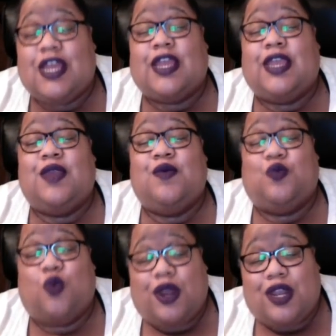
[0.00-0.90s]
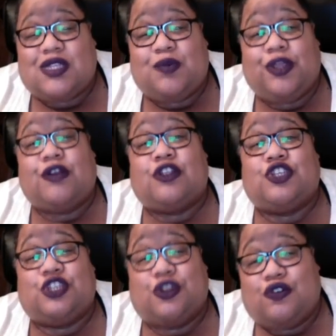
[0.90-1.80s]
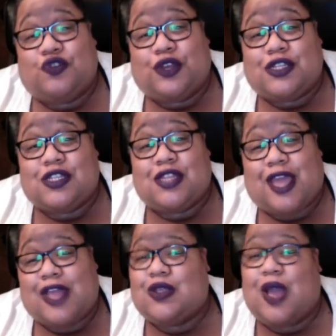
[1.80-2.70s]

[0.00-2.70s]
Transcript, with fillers: He wanted to bring your children to that.